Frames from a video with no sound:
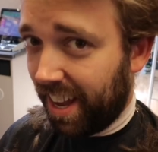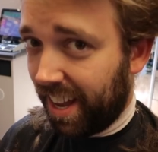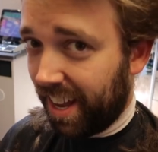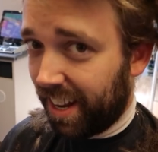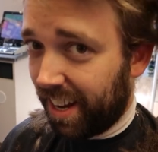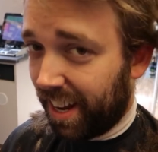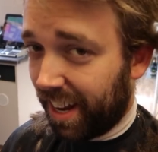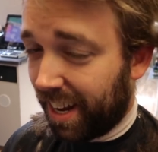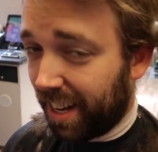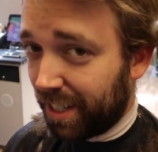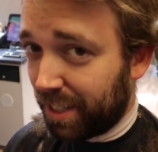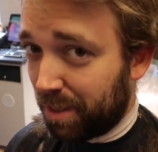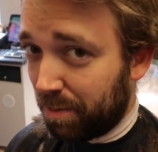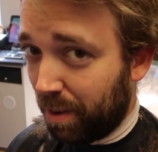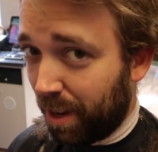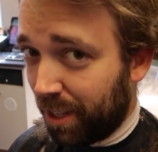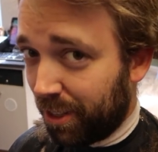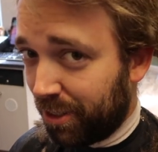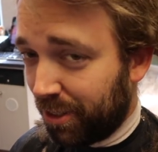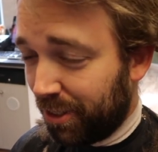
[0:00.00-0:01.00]
And I got
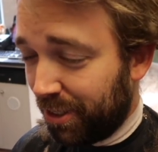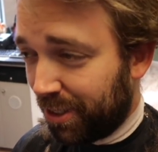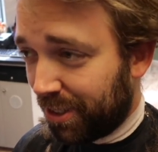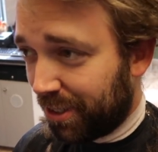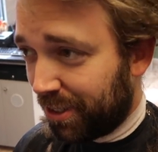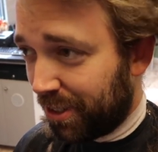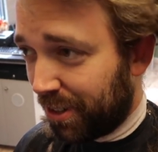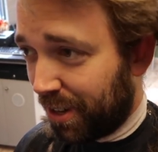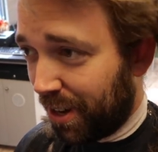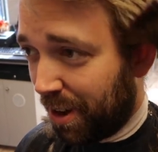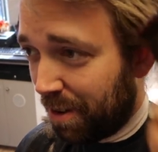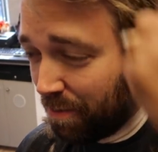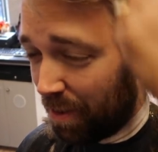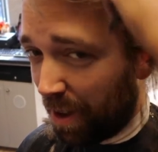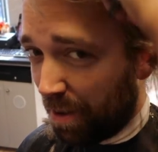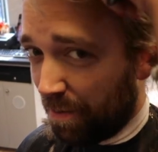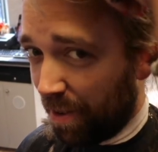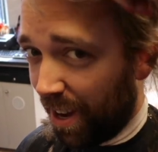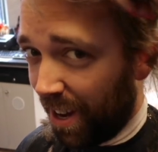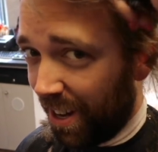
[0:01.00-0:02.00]
some answers and so now I'm
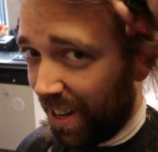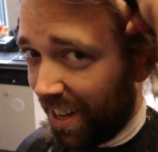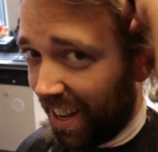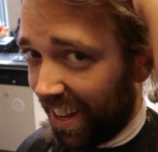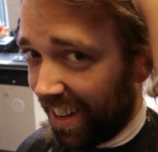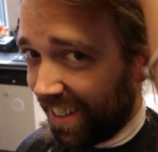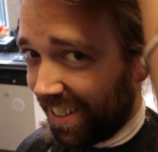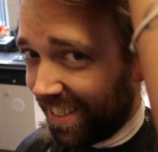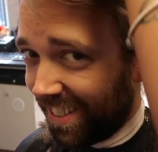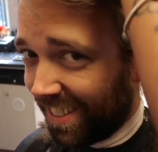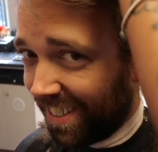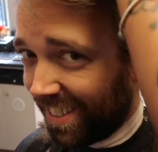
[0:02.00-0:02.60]
getting my haircut.